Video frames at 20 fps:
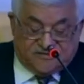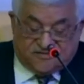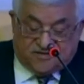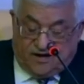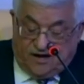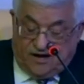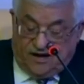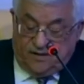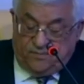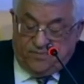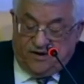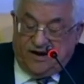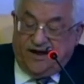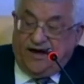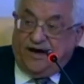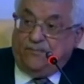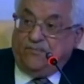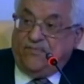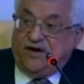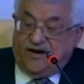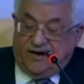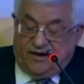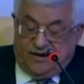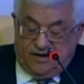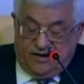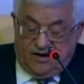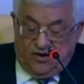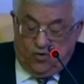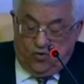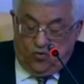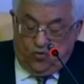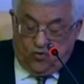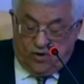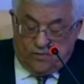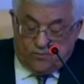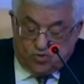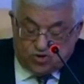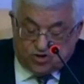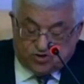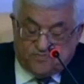as to force
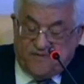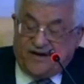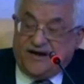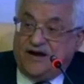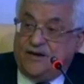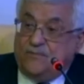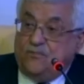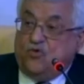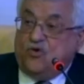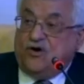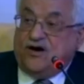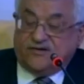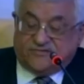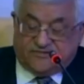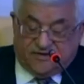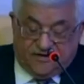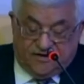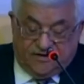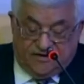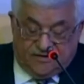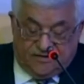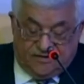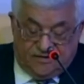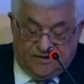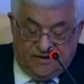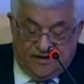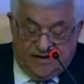merchants, business owners,